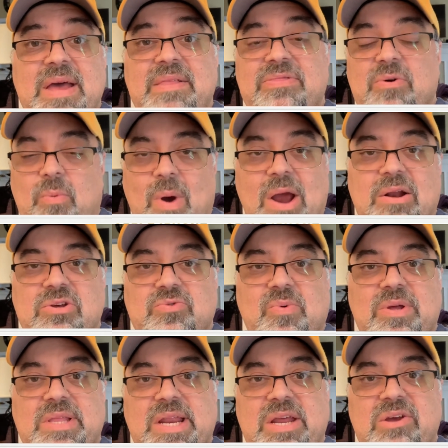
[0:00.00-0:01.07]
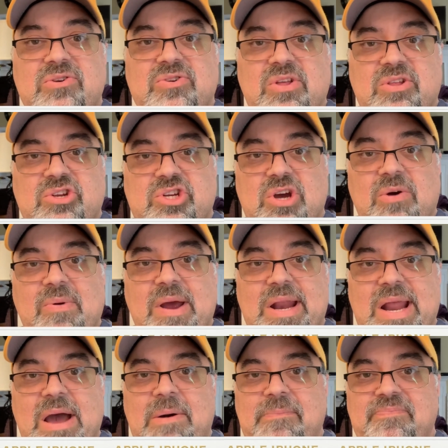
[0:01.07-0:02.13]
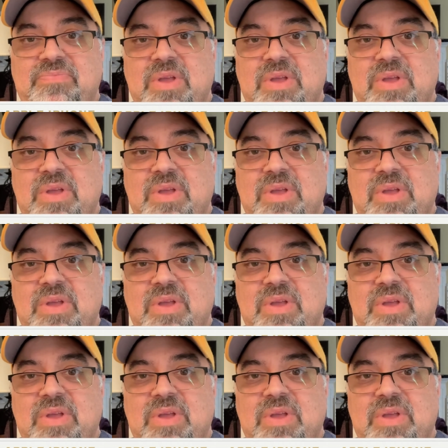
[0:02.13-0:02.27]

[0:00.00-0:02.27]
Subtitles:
the wireless one that I use on the show right now.